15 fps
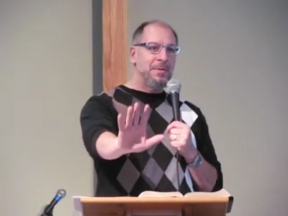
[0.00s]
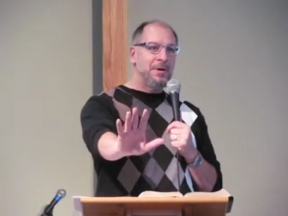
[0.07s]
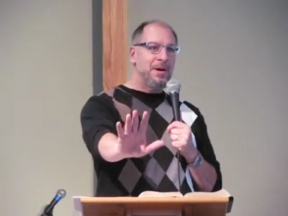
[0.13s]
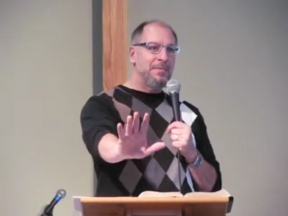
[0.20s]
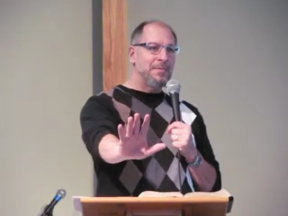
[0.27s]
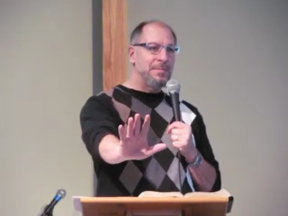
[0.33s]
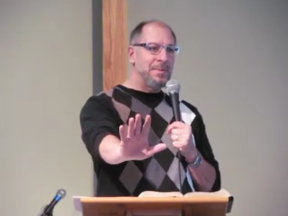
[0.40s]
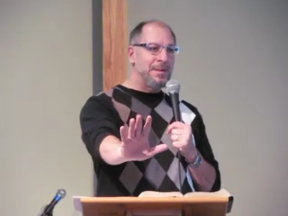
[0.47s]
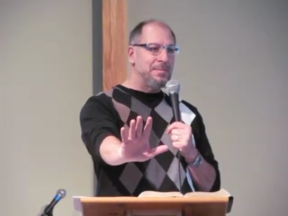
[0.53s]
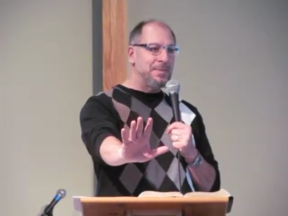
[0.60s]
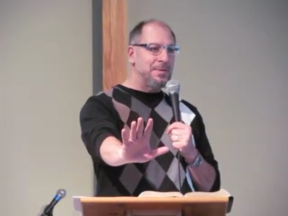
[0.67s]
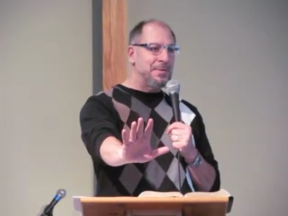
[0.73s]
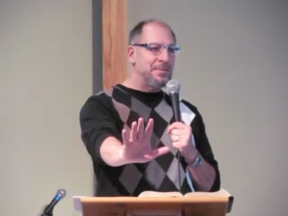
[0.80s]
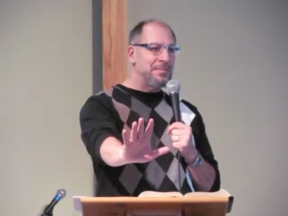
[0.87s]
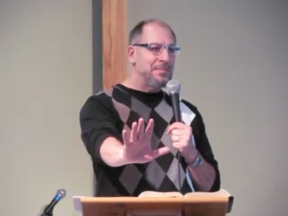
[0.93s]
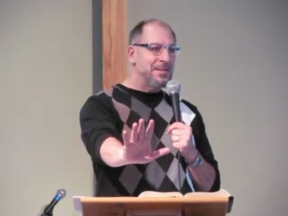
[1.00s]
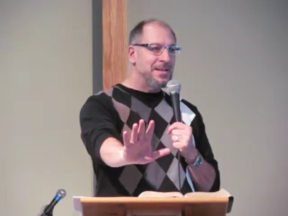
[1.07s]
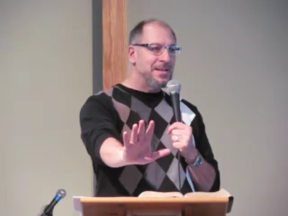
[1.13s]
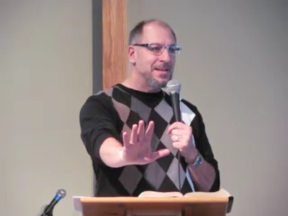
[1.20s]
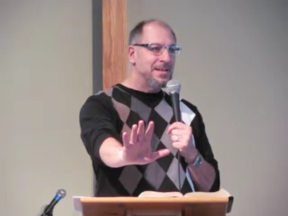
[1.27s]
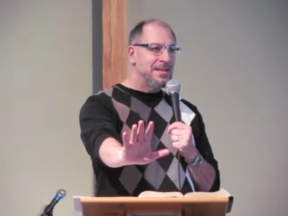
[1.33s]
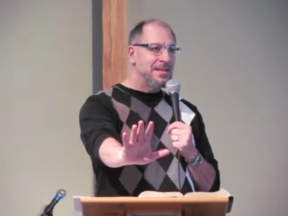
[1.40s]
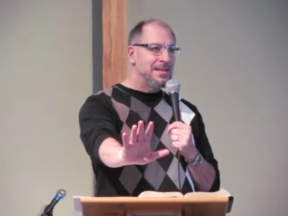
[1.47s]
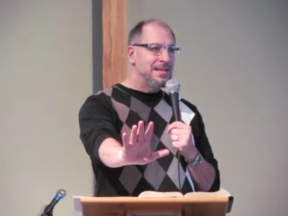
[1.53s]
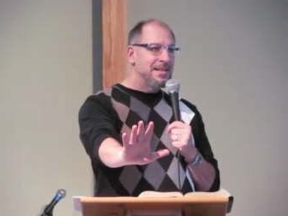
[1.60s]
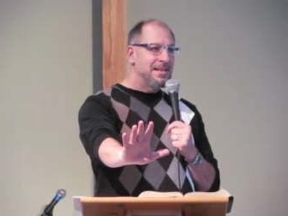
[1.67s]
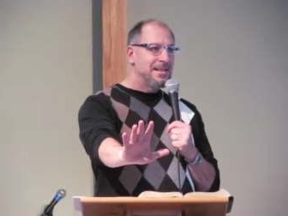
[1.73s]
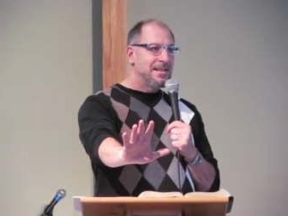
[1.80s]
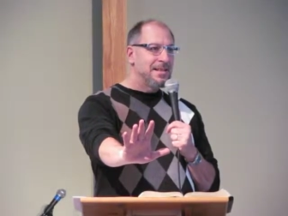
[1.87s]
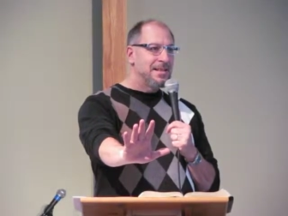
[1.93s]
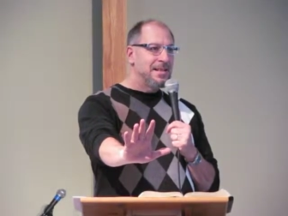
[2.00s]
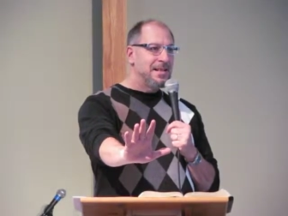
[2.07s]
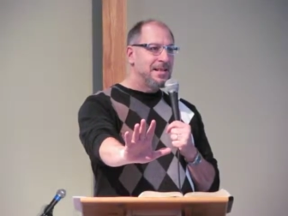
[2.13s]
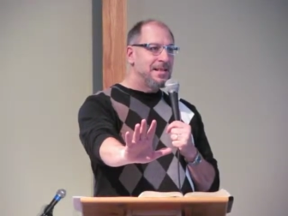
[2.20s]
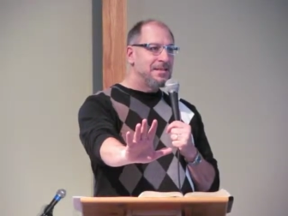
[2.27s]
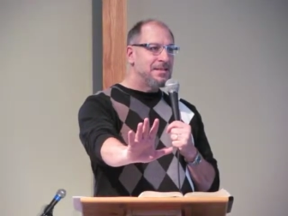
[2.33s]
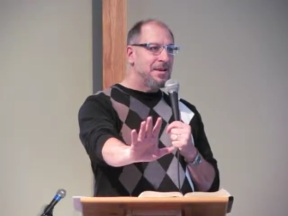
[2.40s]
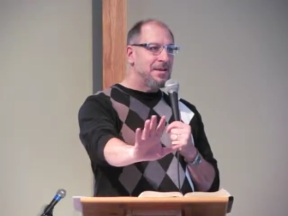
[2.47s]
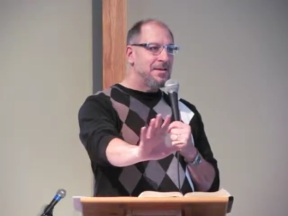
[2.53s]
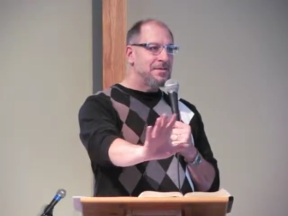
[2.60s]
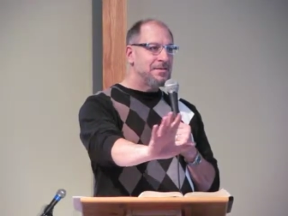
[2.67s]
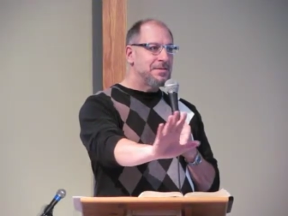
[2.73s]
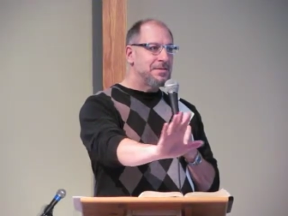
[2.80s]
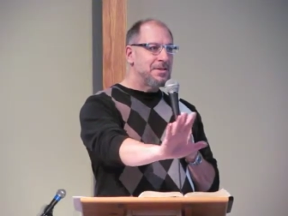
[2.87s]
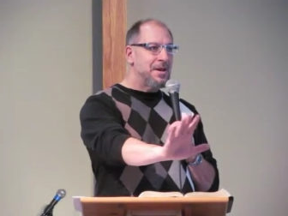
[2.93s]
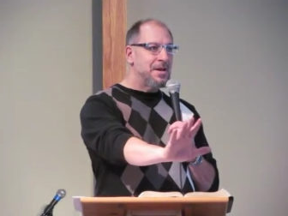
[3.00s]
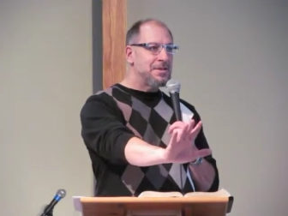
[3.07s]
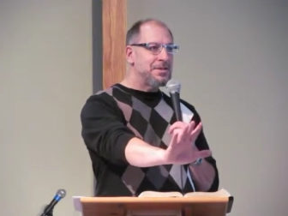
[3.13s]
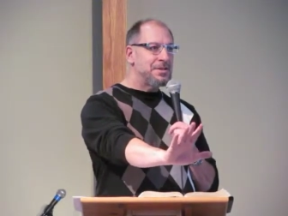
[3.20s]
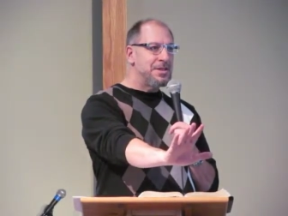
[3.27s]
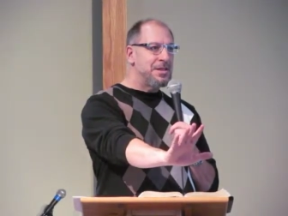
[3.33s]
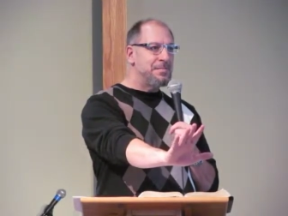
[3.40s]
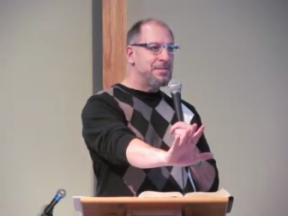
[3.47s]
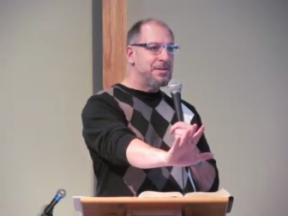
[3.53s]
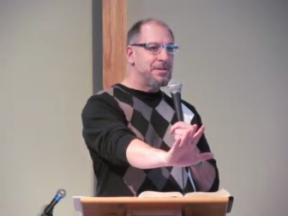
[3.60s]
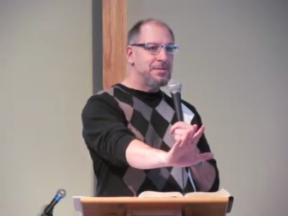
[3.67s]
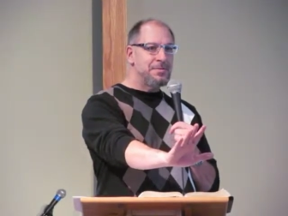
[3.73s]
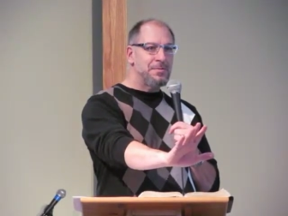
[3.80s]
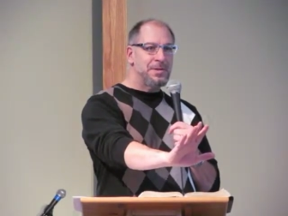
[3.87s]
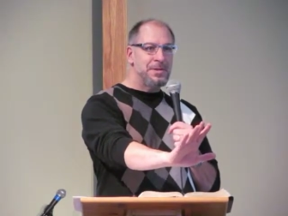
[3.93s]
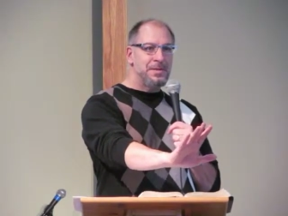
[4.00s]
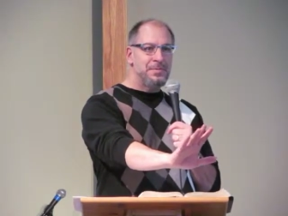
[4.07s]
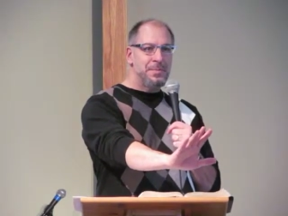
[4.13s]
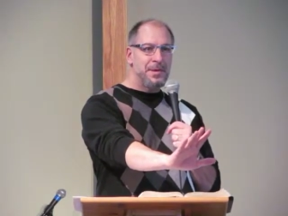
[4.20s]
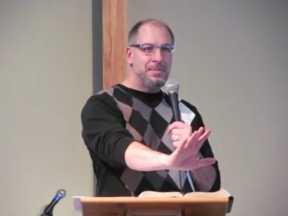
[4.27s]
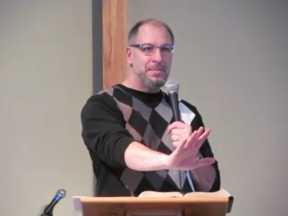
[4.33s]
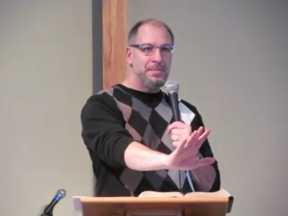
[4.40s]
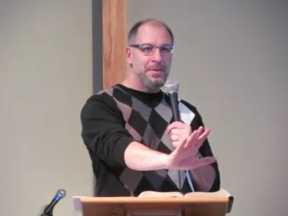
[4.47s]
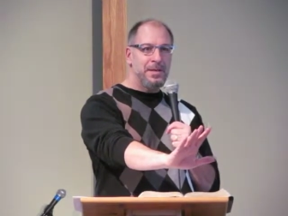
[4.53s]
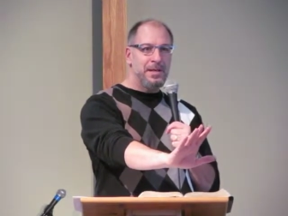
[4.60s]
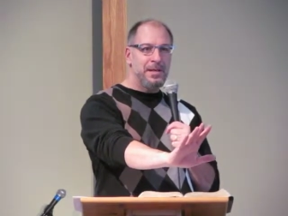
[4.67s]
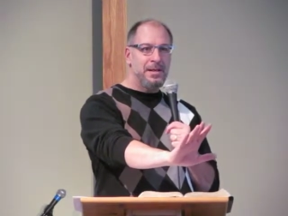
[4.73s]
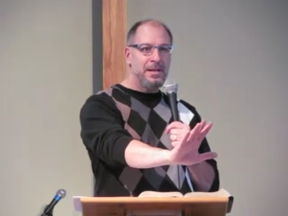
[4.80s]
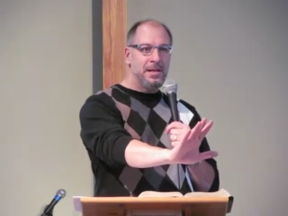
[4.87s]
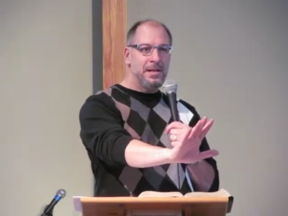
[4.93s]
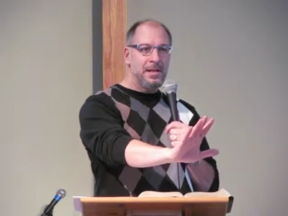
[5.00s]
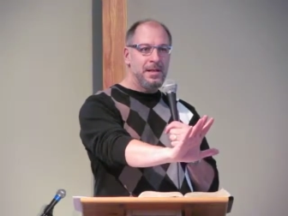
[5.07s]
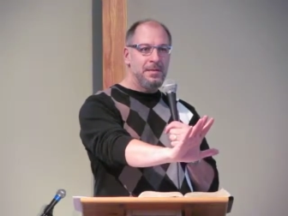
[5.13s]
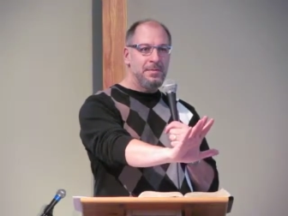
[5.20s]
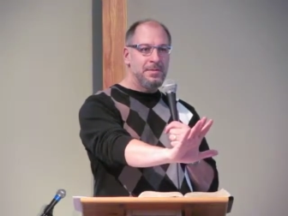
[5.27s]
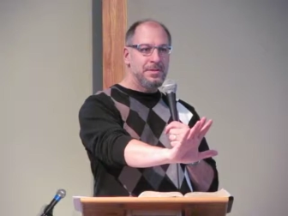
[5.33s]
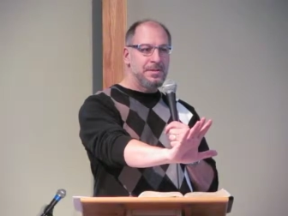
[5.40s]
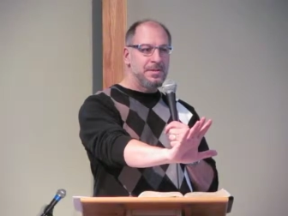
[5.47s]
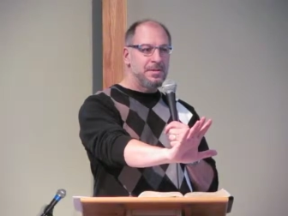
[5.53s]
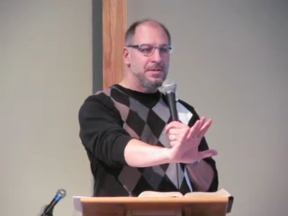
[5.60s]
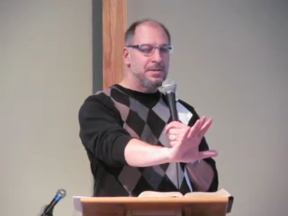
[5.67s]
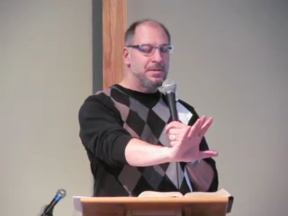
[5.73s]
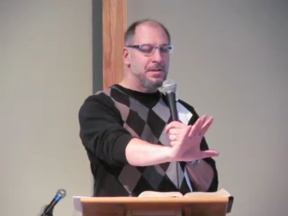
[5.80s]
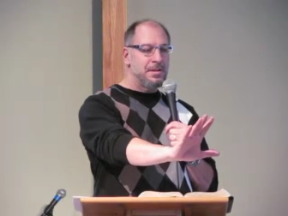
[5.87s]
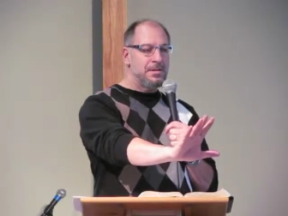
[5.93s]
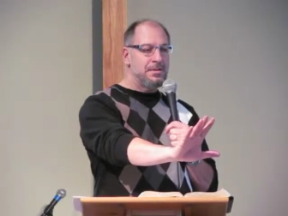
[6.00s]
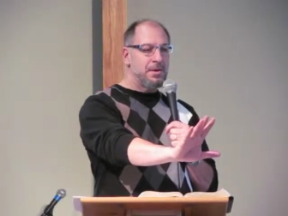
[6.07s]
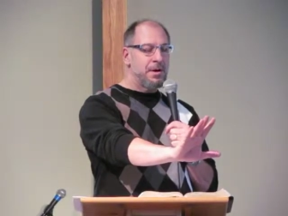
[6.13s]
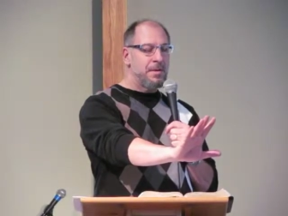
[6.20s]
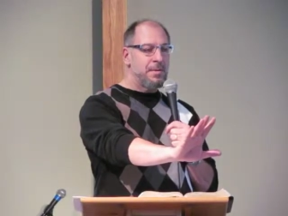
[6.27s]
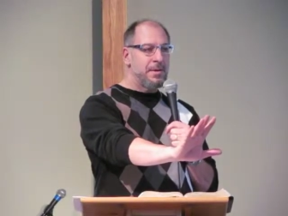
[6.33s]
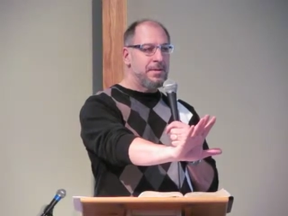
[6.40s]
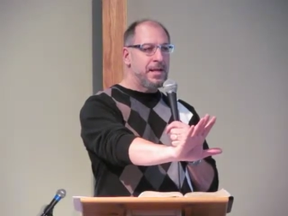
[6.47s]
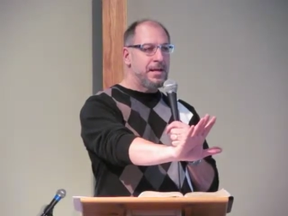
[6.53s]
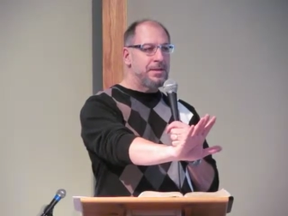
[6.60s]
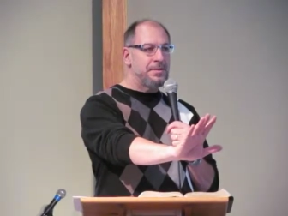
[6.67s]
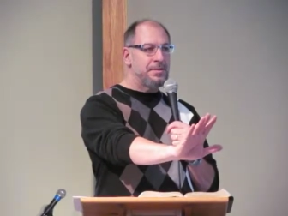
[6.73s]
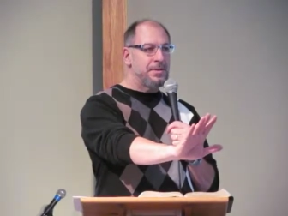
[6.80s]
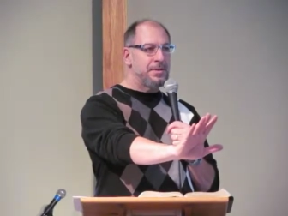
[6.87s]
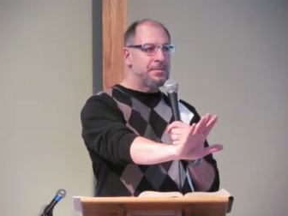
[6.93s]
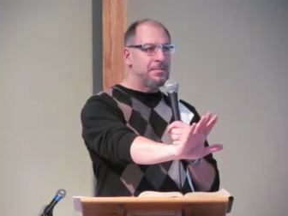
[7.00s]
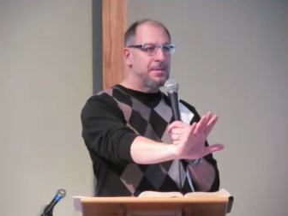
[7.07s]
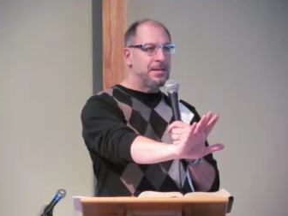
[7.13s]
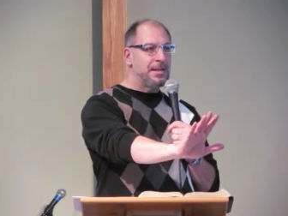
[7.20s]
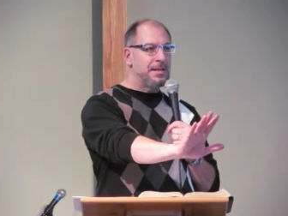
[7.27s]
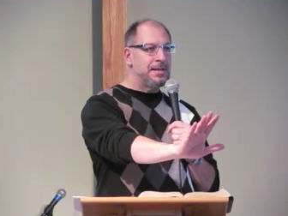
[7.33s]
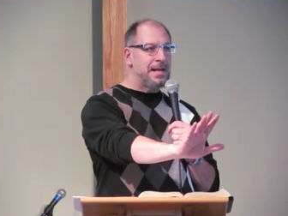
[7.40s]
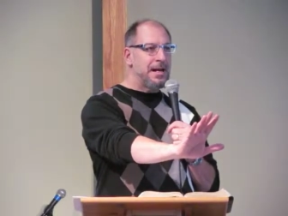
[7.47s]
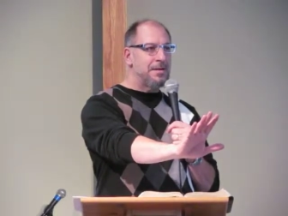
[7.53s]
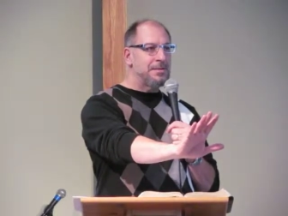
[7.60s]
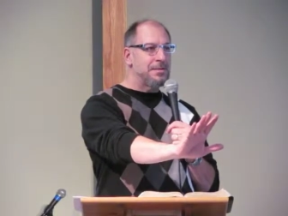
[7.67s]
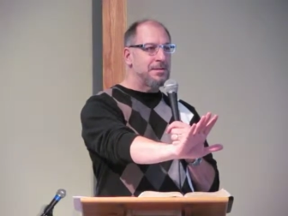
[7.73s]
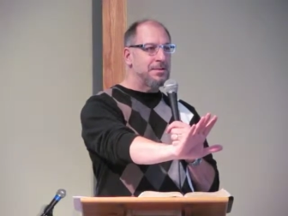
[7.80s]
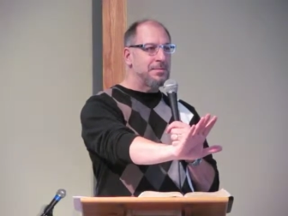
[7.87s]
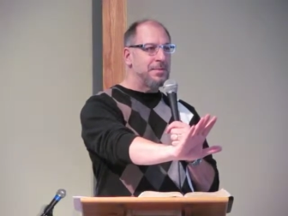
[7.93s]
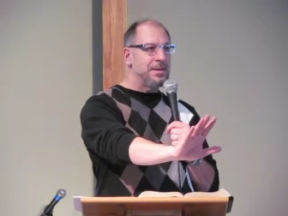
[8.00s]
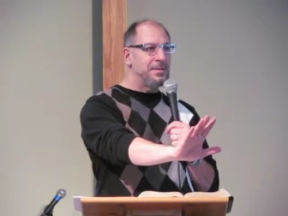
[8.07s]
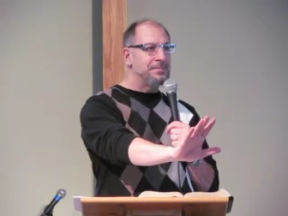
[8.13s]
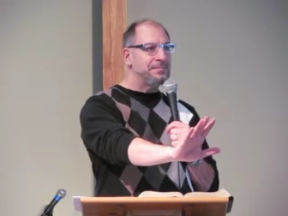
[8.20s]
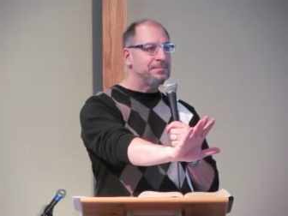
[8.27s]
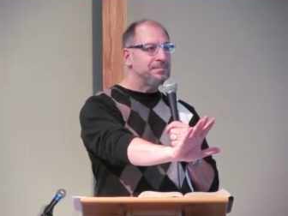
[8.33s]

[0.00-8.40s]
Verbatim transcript: ripping off the people, and he saw those was lost sheep, and those were his people, and he he was just strong about that, so he cleaned house a little bit.